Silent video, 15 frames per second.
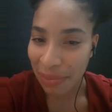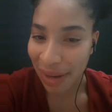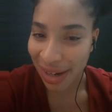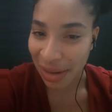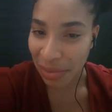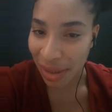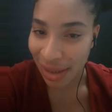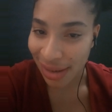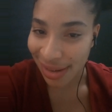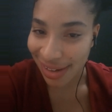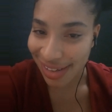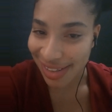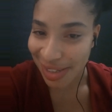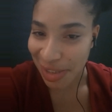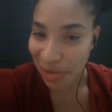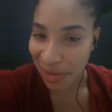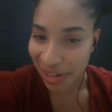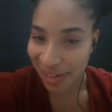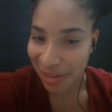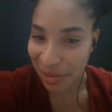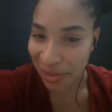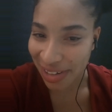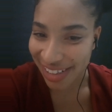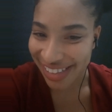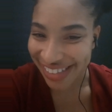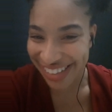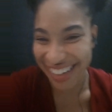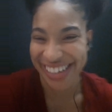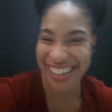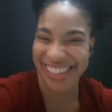by the Million Dollar Sales Record course.
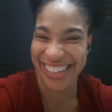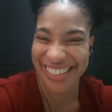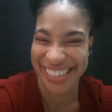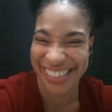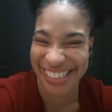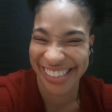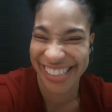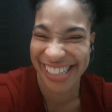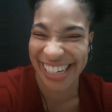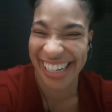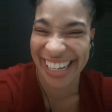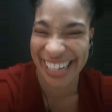They